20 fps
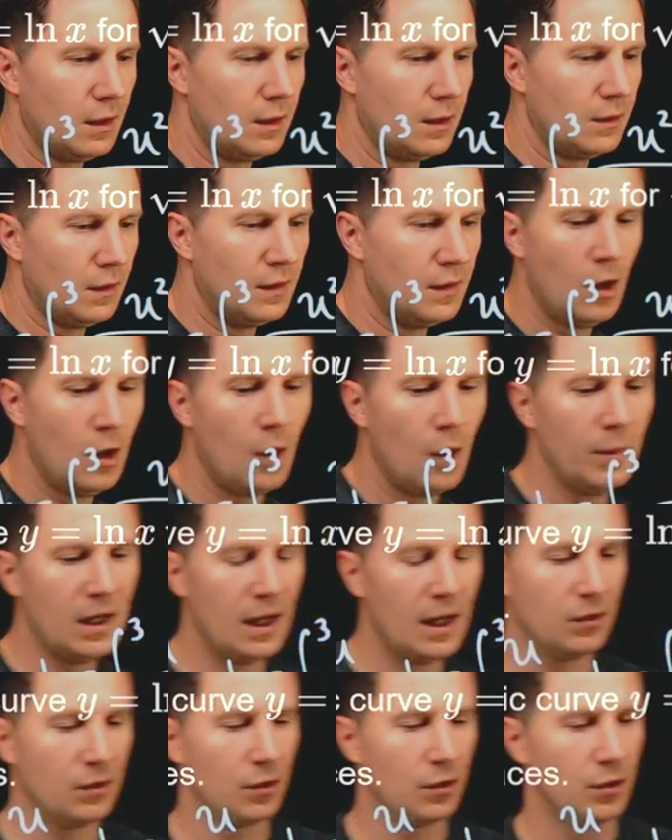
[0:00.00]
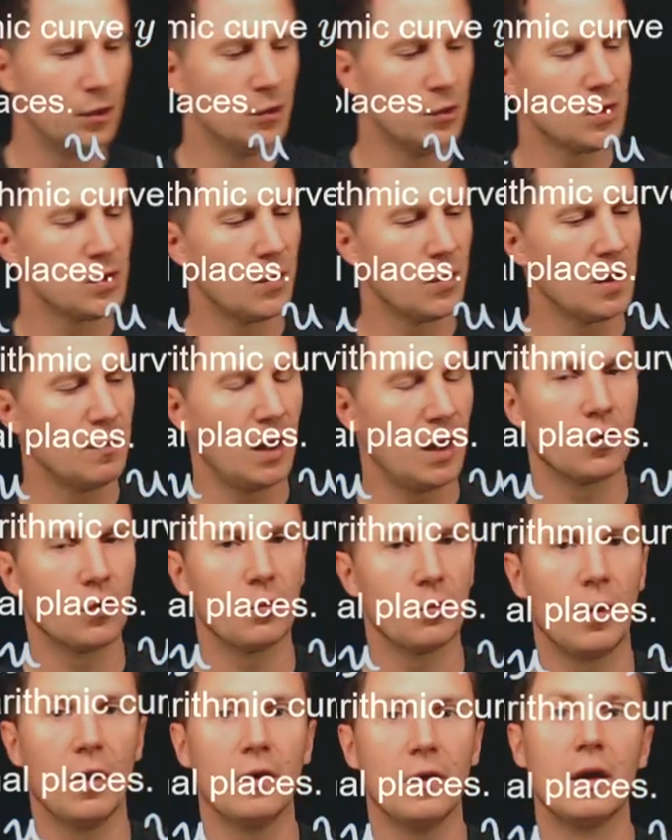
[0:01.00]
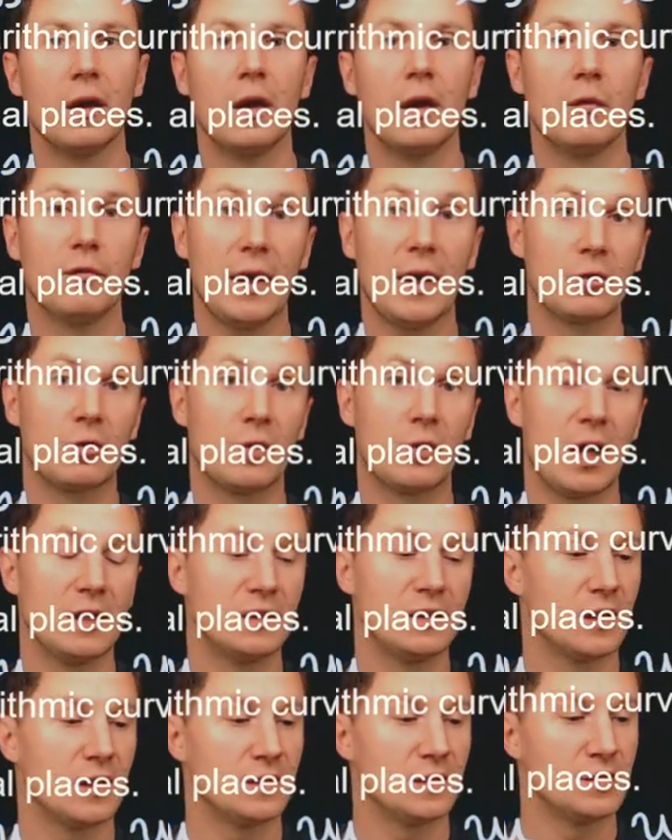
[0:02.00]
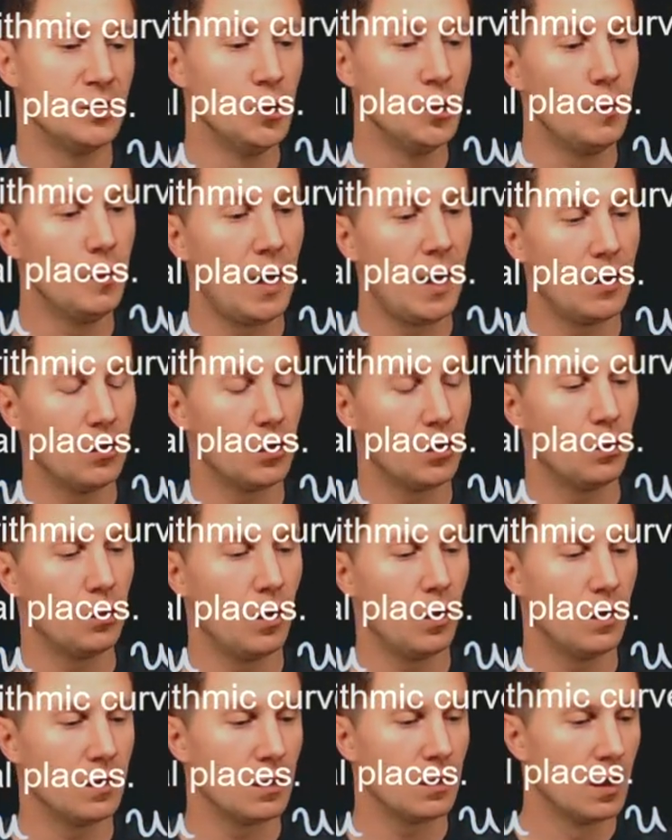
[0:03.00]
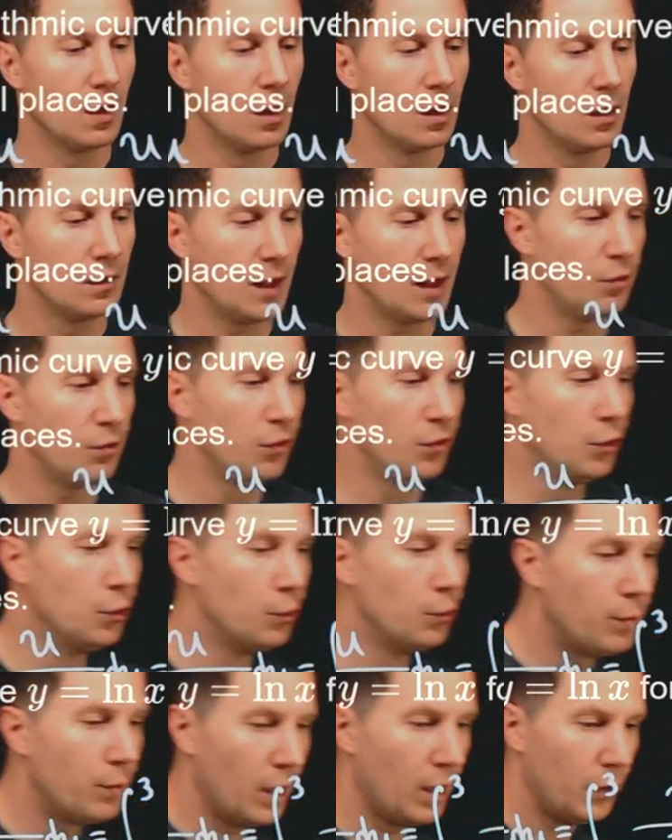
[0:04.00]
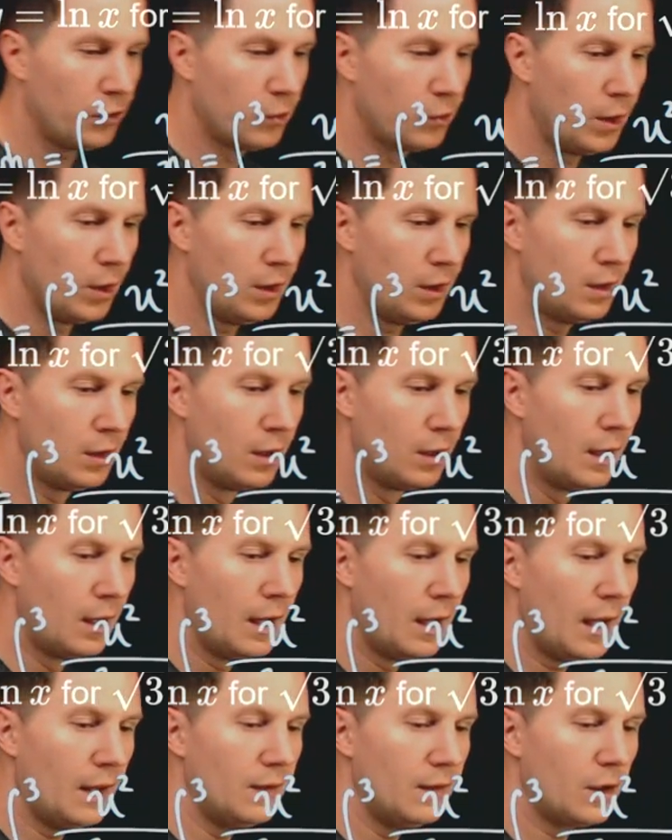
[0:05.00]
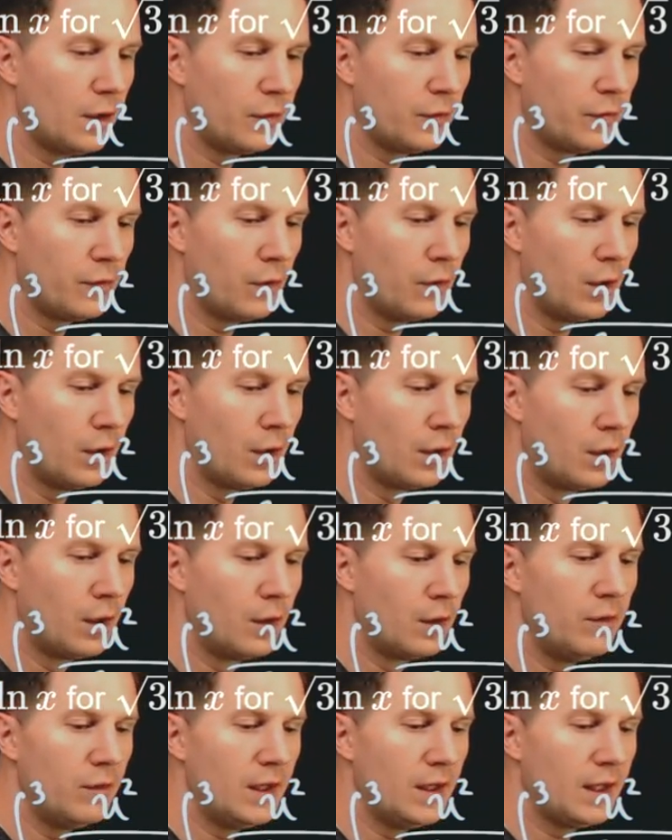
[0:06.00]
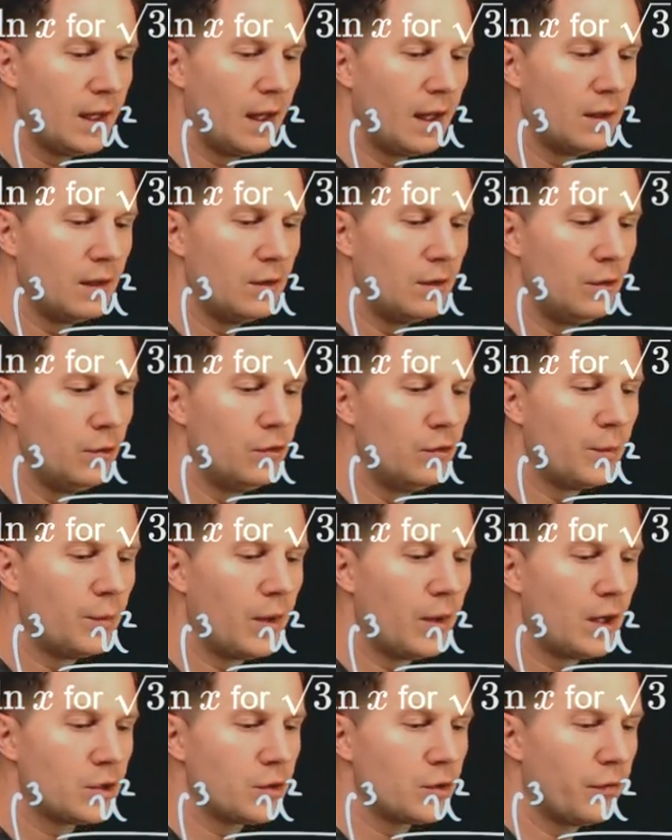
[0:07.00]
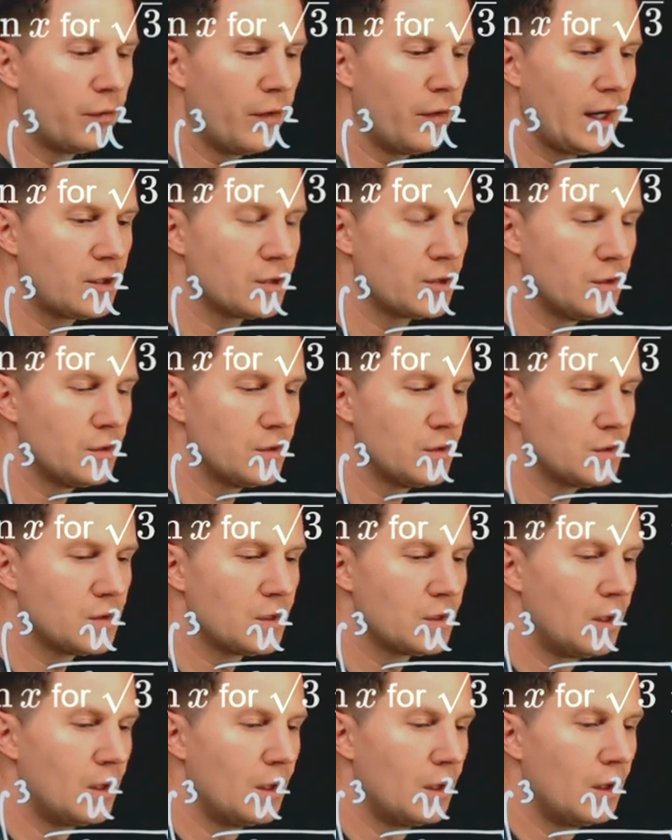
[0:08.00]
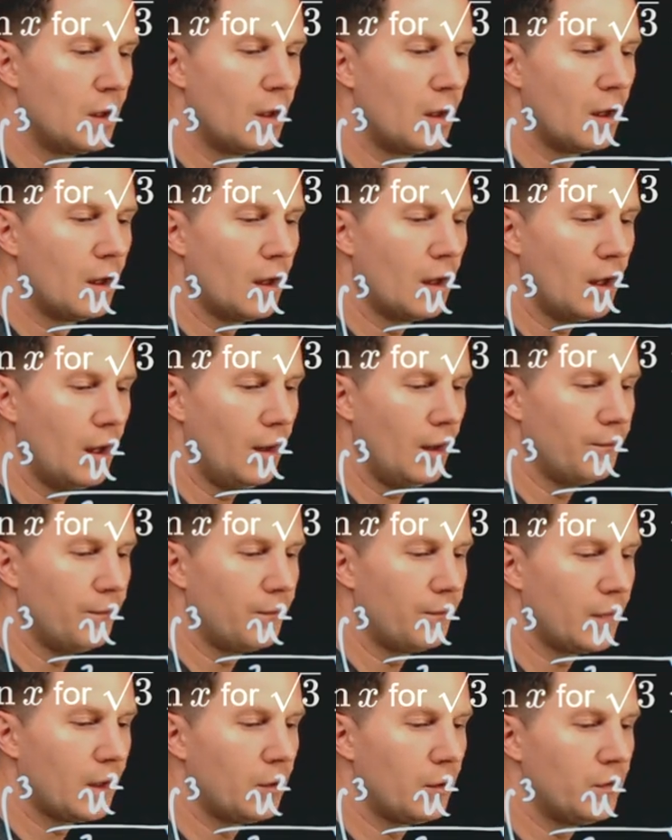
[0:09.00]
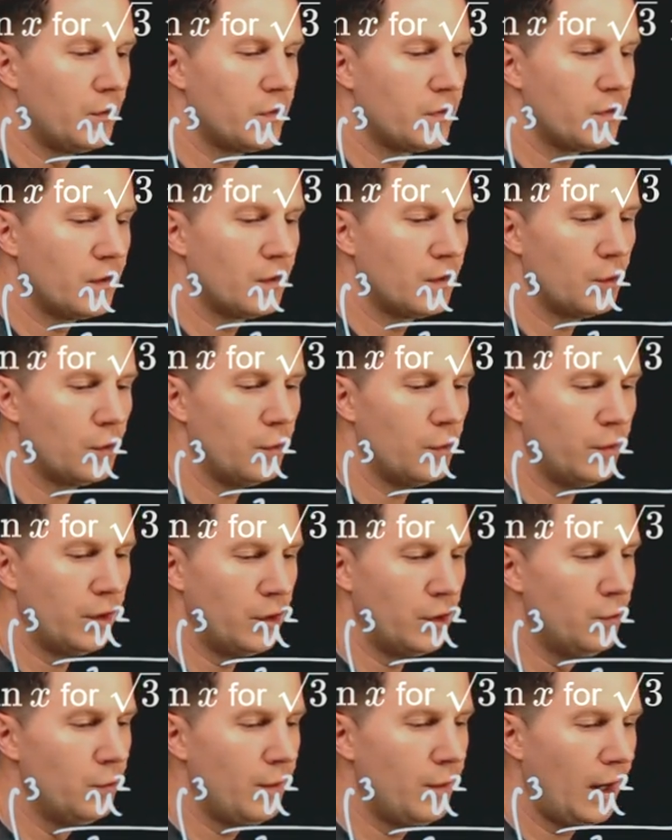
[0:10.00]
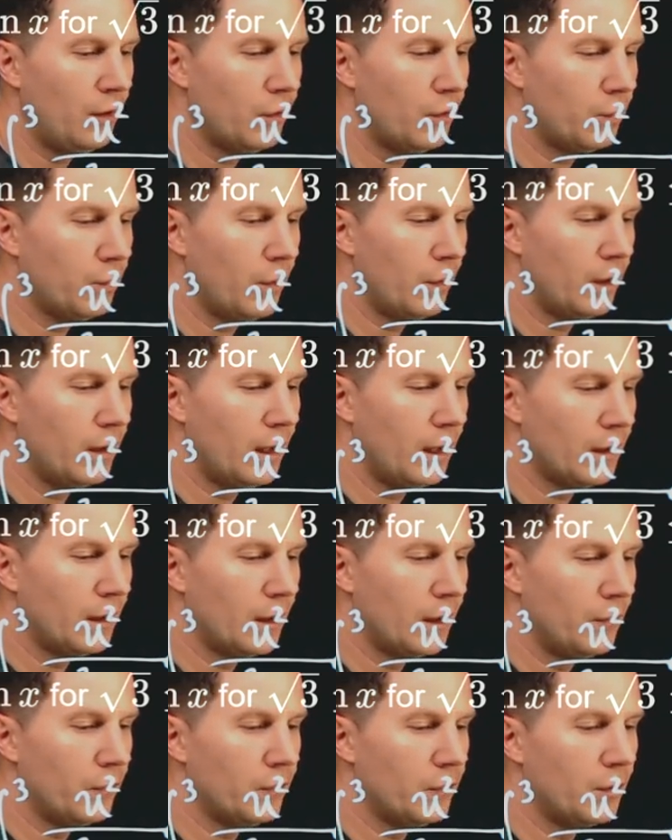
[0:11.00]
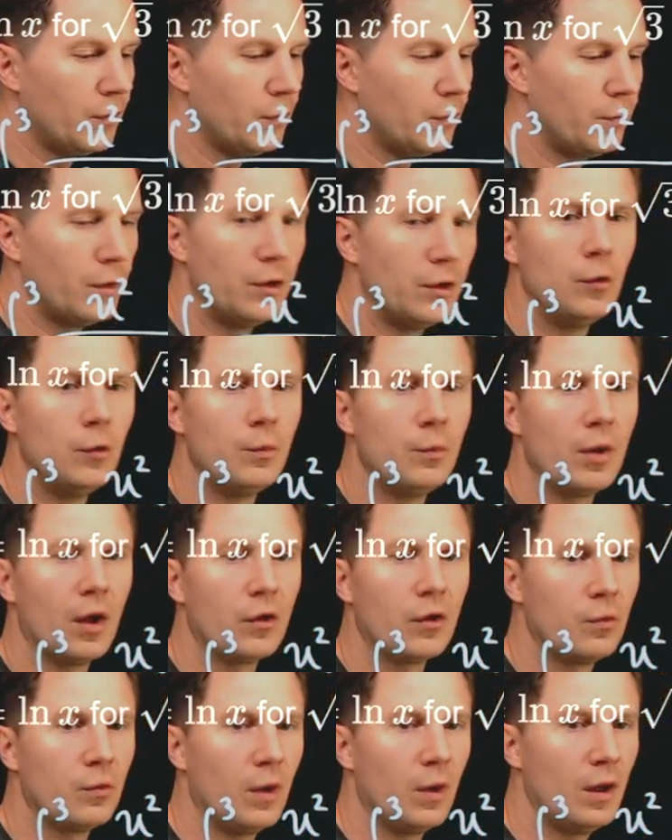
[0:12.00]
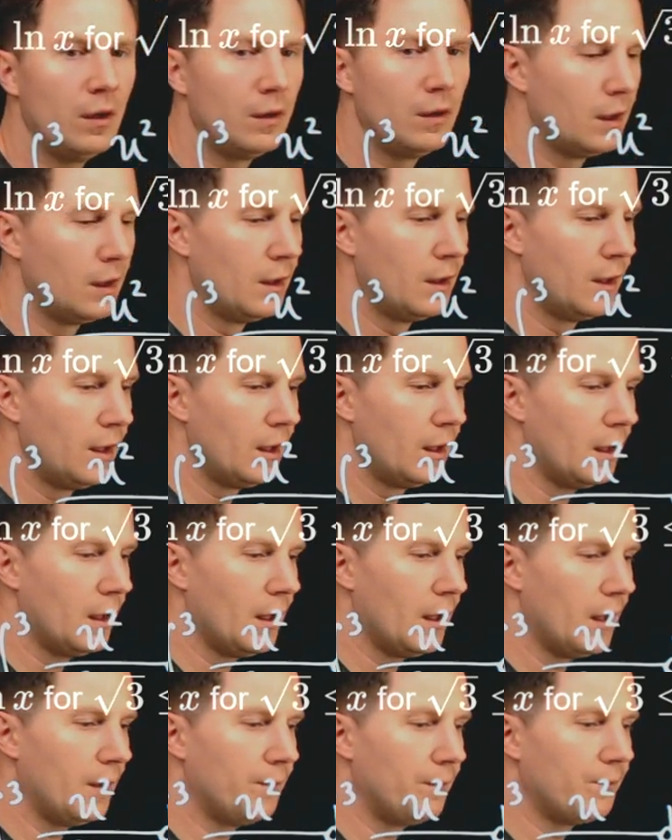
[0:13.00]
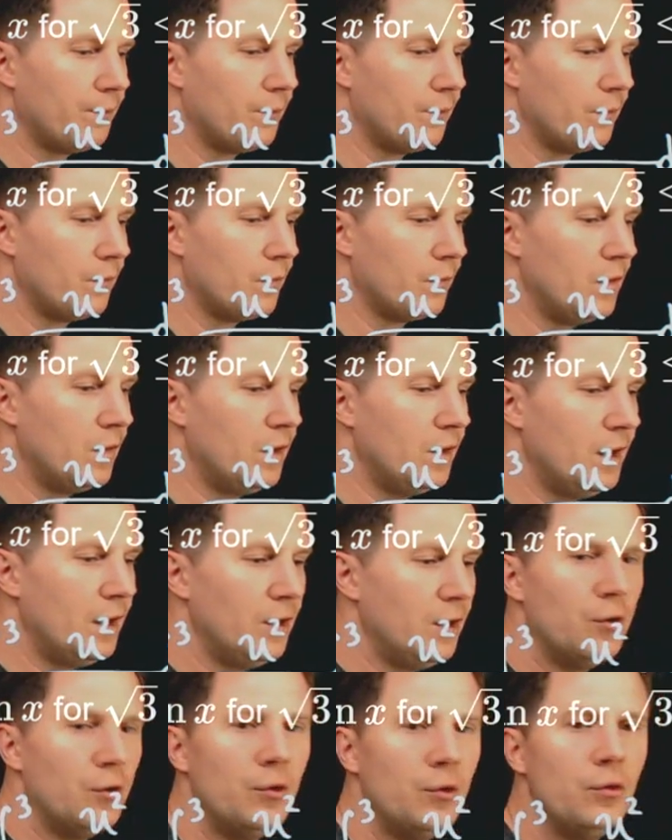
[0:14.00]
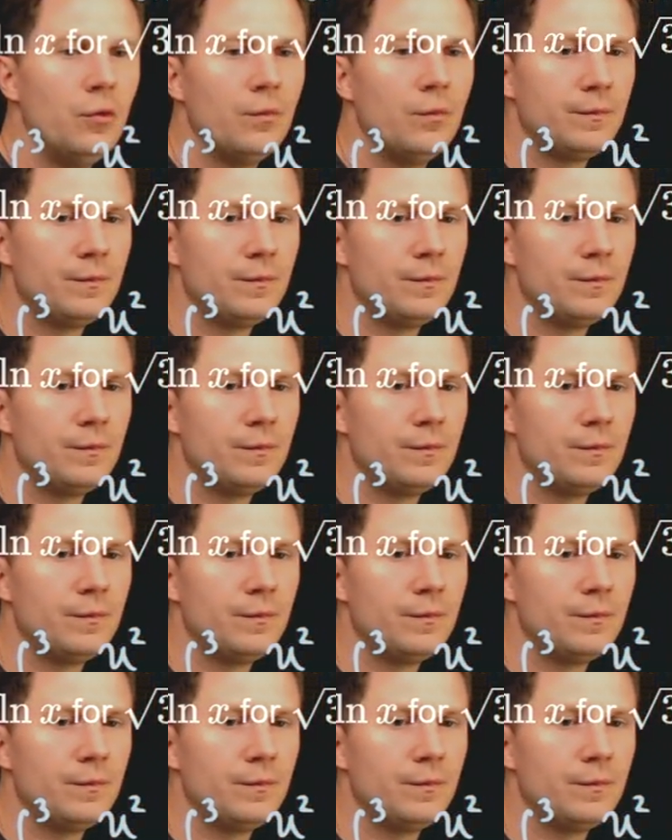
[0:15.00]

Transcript: the denominator u squared minus 1 factorizes as u minus 1 times u plus 1, and therefore we can use the partial fractions um, constant over u minus 1 and constant over u plus 1 um, du.